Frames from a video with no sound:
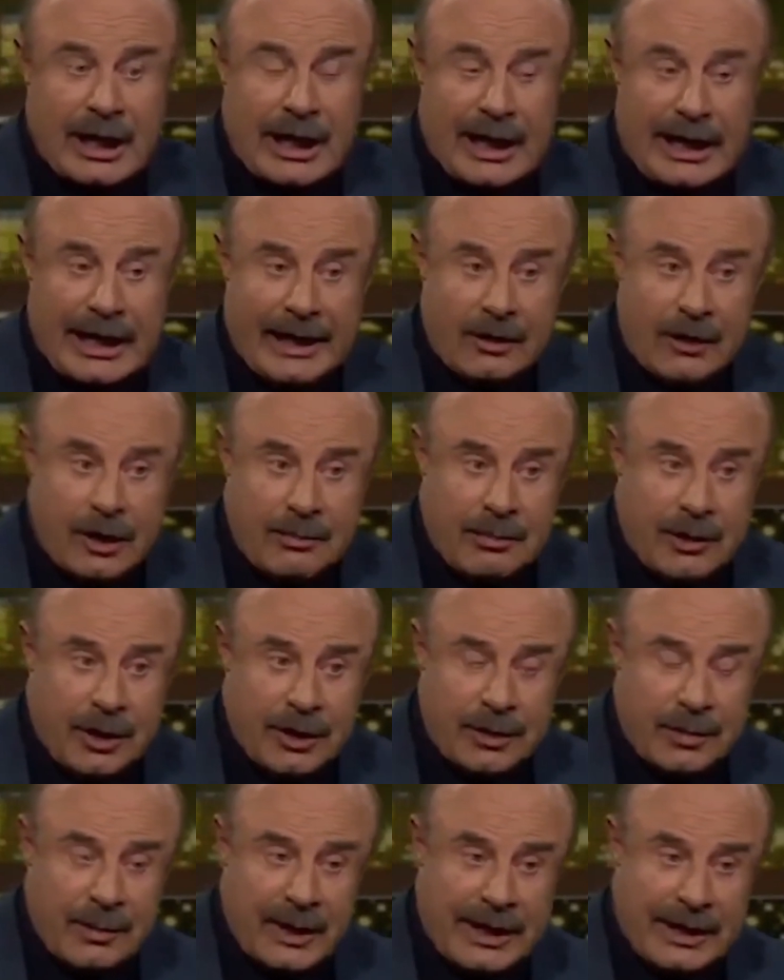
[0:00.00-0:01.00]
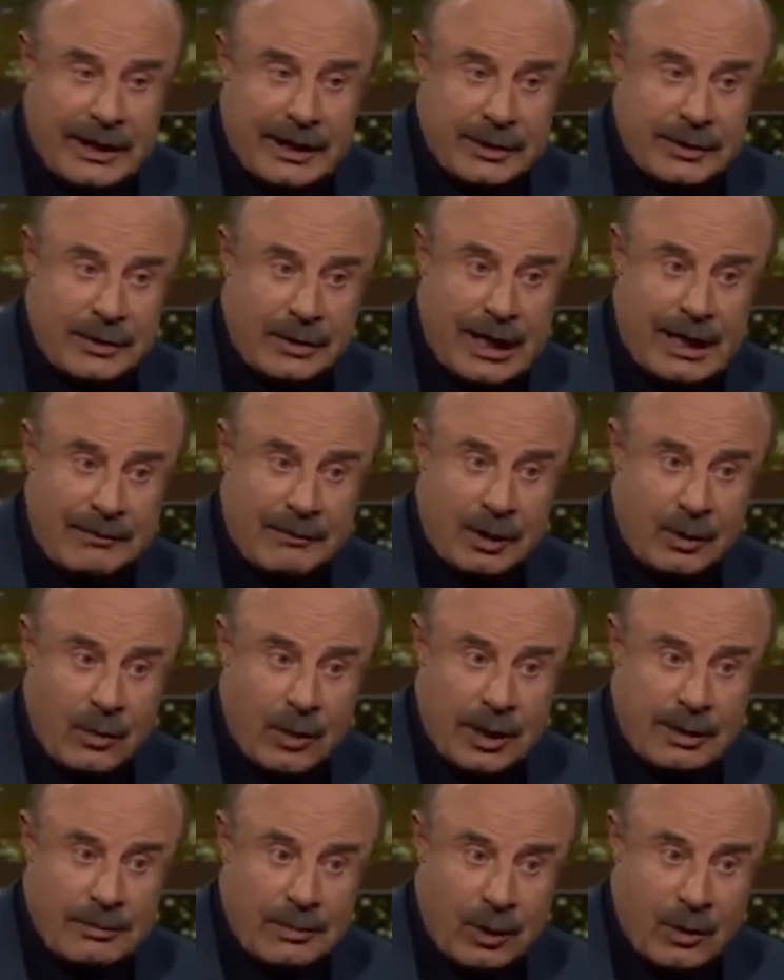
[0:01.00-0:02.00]
And our birth rate has dropped to
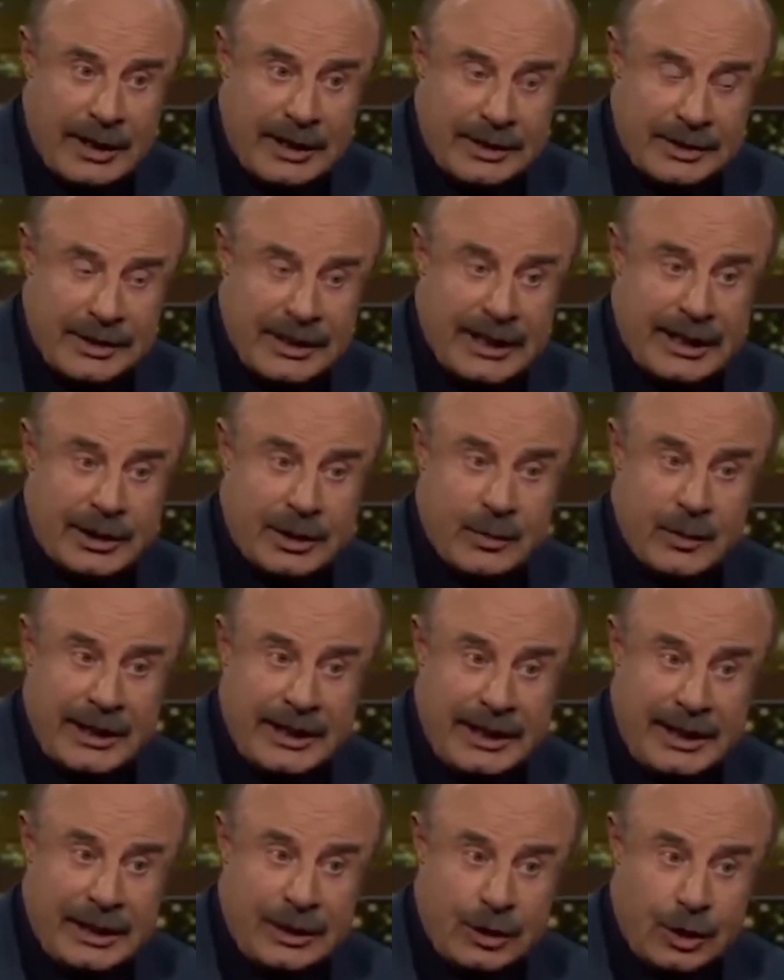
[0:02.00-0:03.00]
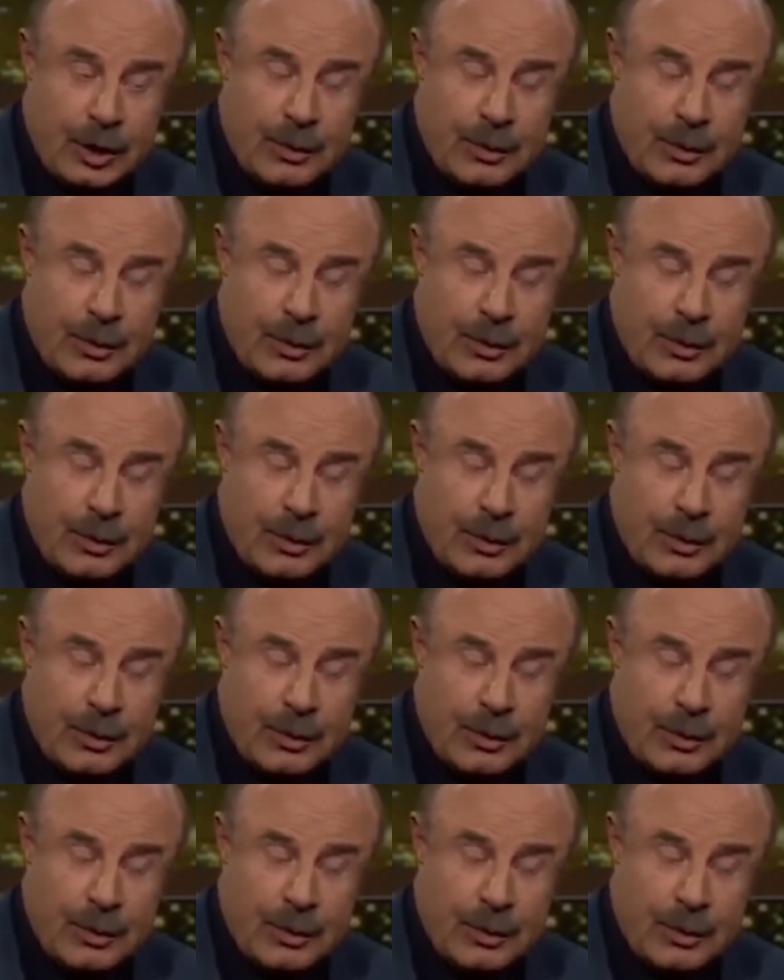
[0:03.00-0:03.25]
1.6. We need